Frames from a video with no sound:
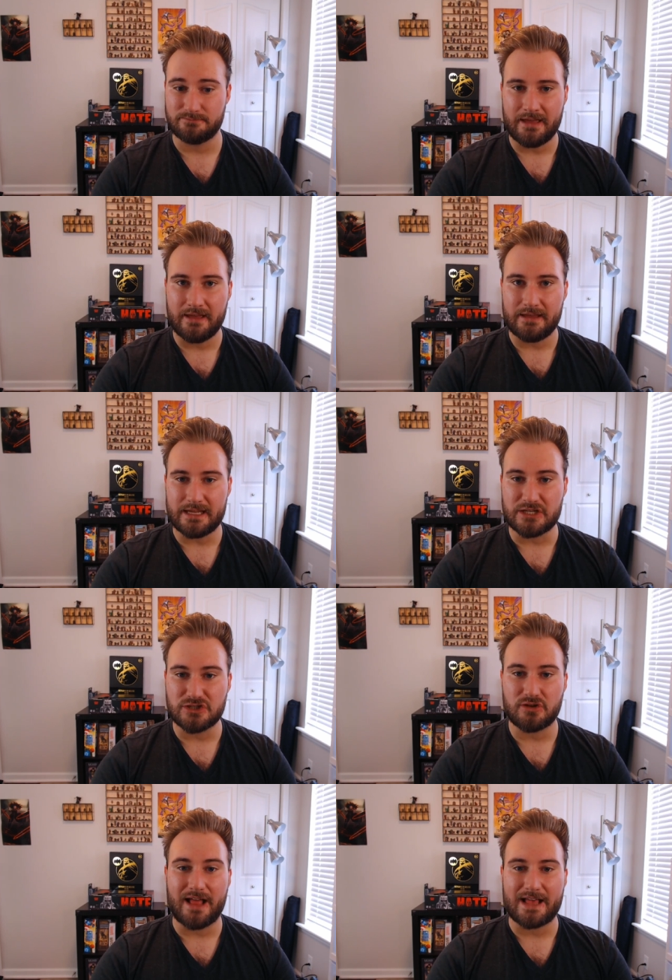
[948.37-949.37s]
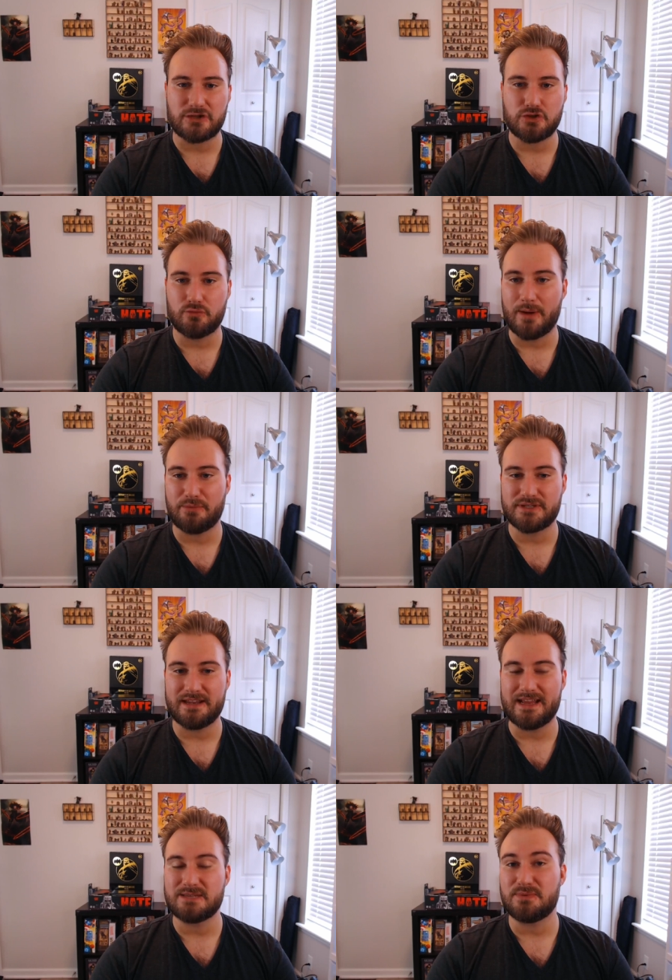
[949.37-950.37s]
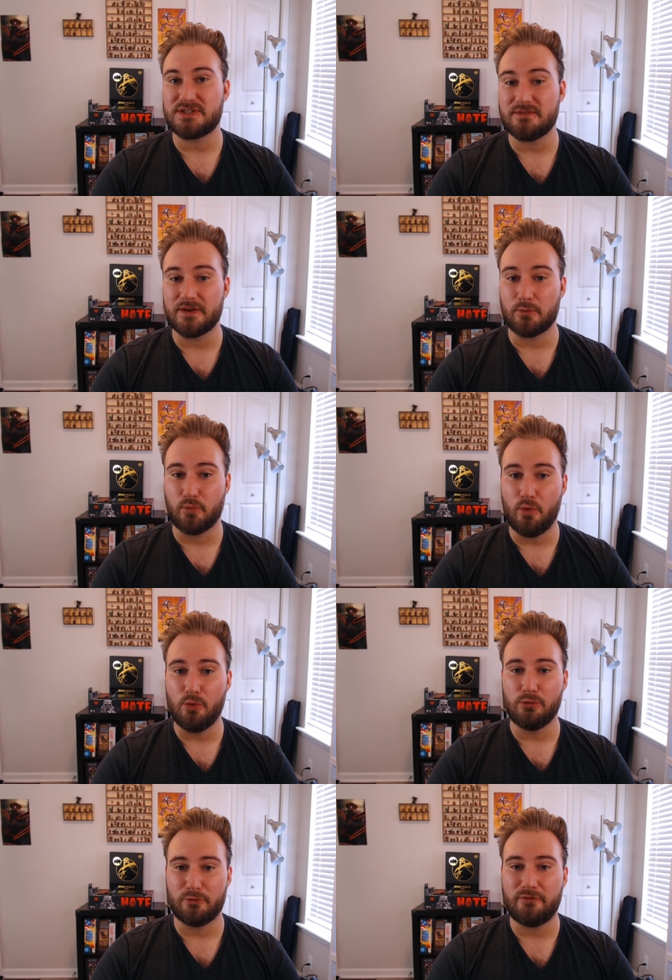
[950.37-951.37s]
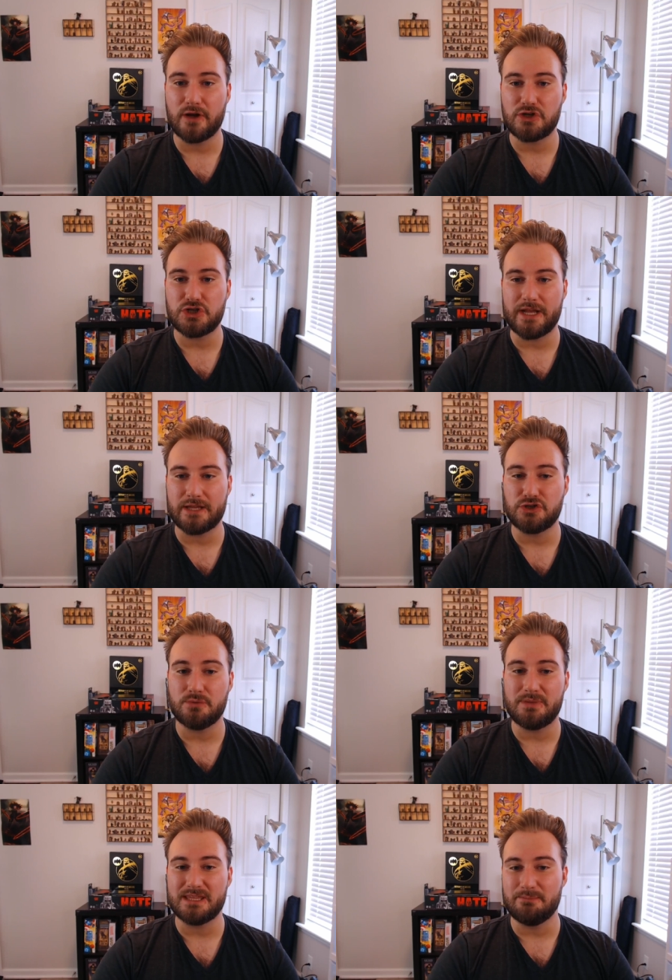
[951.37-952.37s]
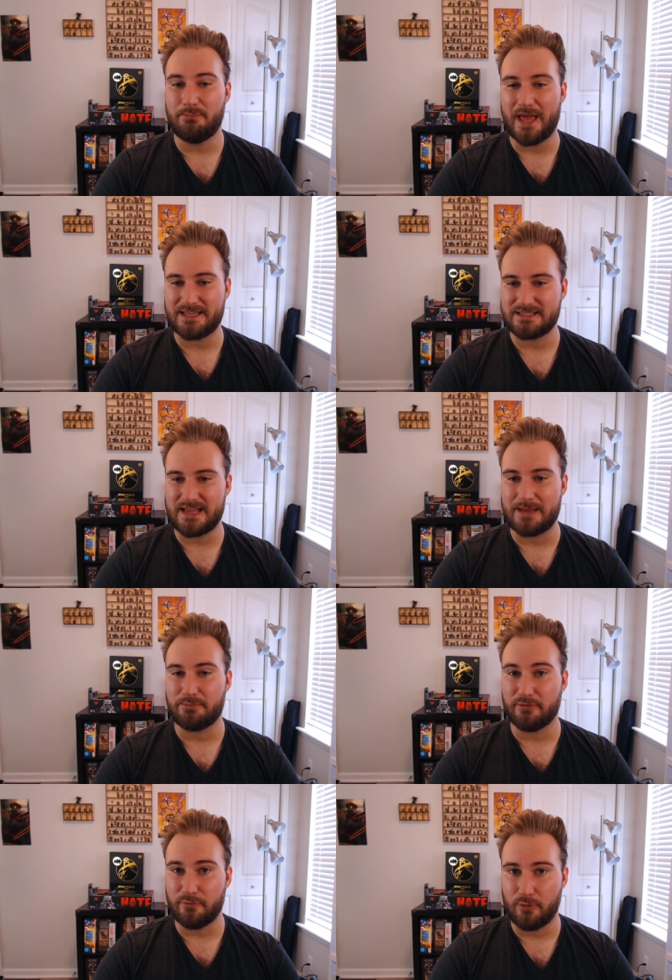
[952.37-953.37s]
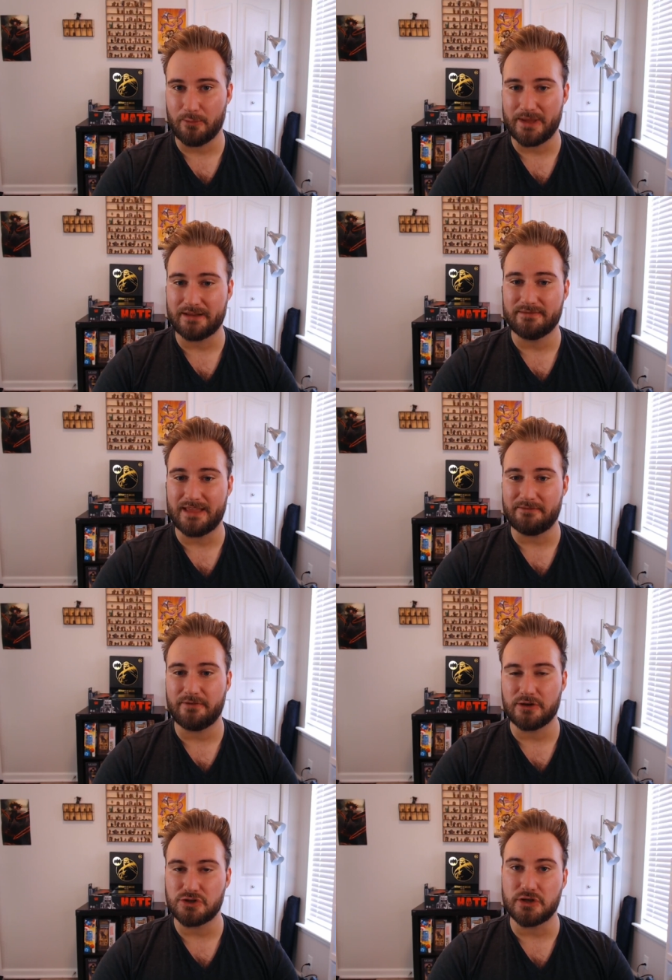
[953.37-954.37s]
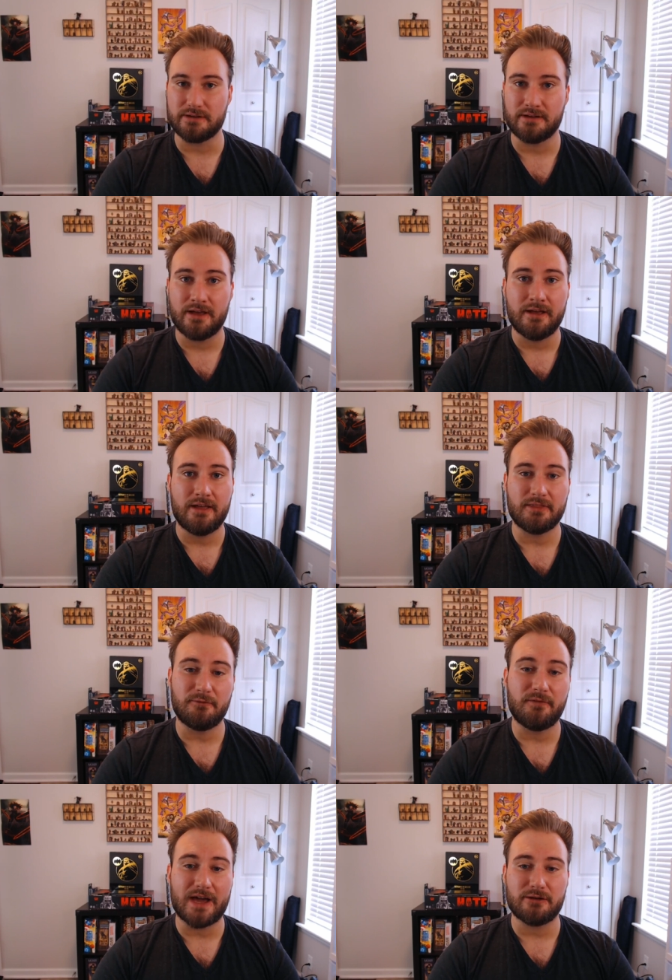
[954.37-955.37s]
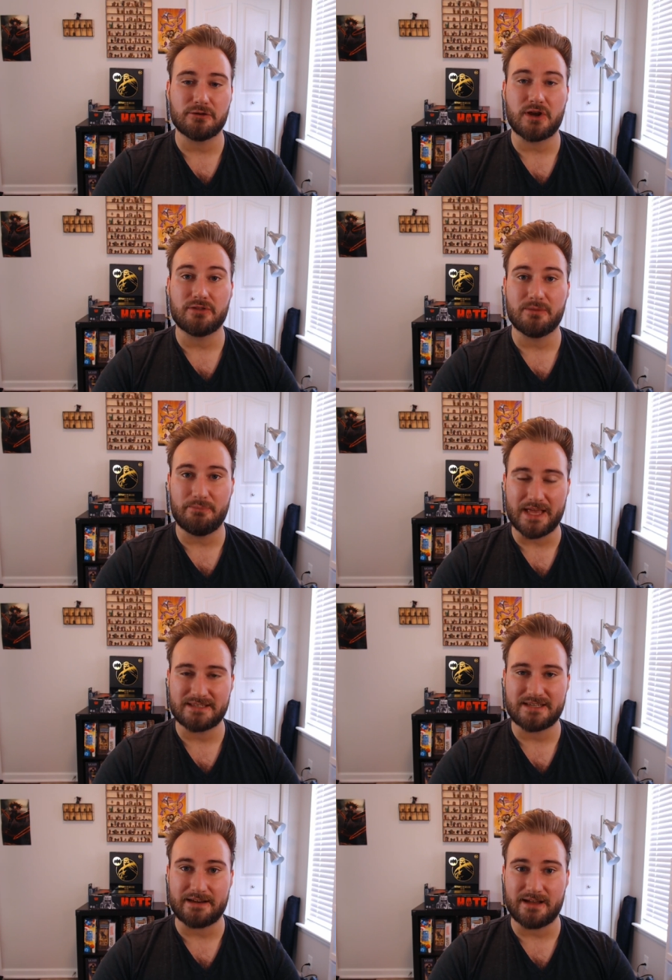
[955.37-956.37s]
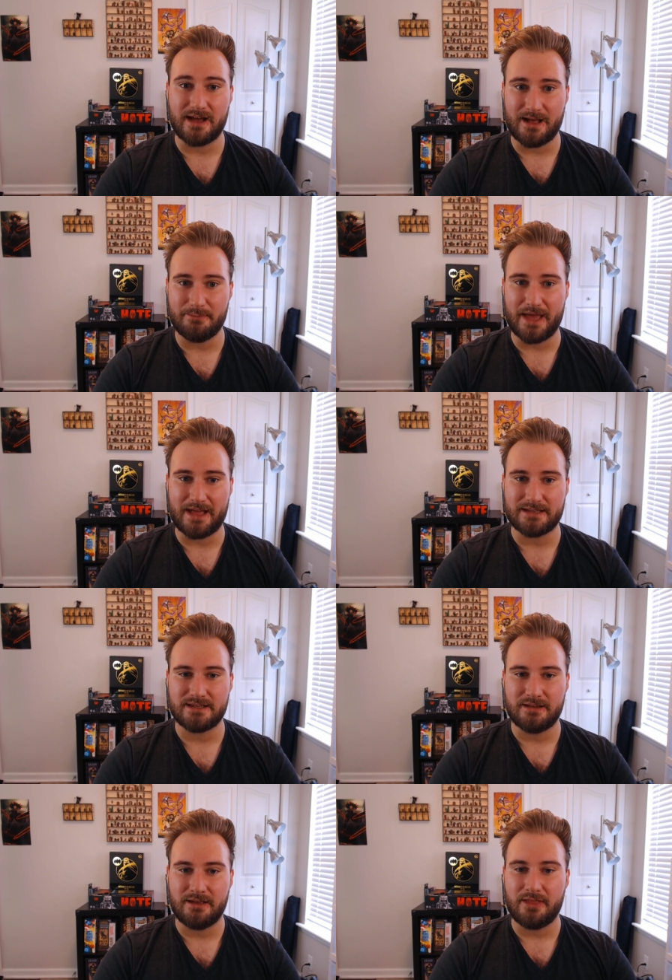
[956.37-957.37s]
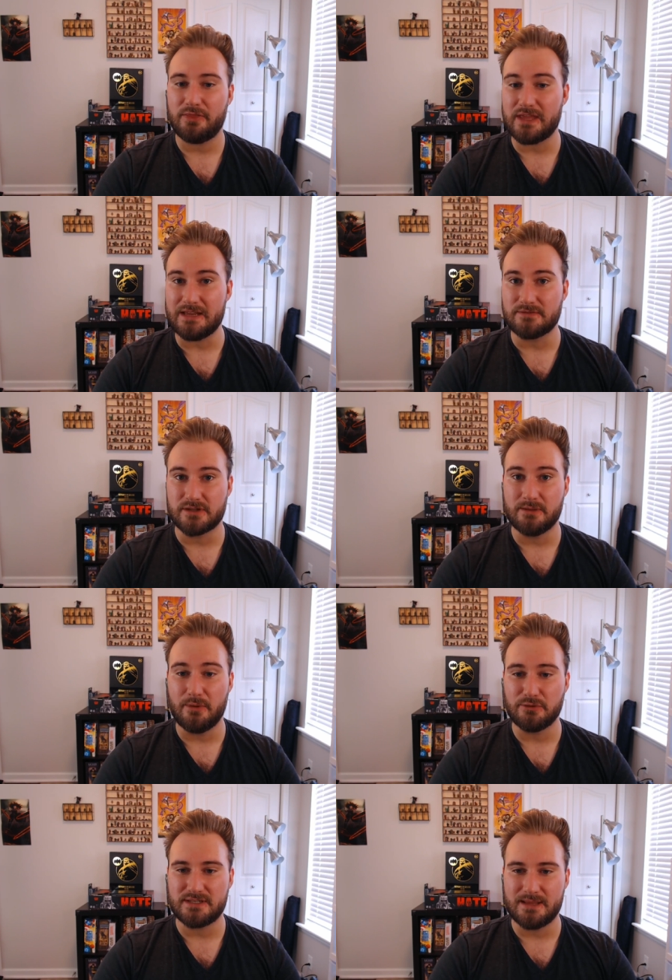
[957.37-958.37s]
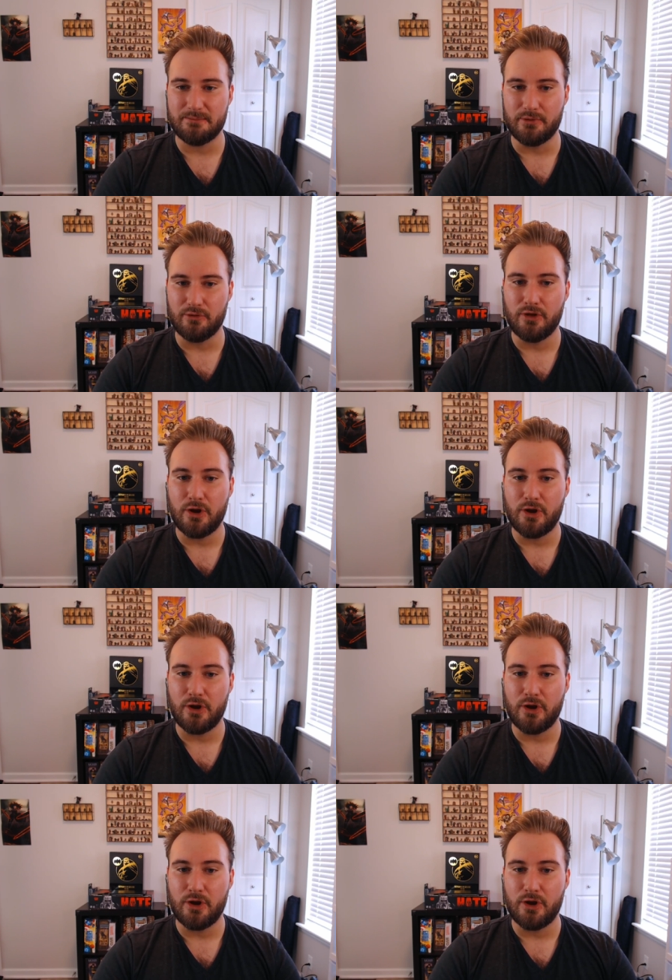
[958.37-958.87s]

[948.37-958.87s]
Each class should represent a specific role or function and should be the best at performing that function. The fighters are the best at combat. Thieves are the most nimble.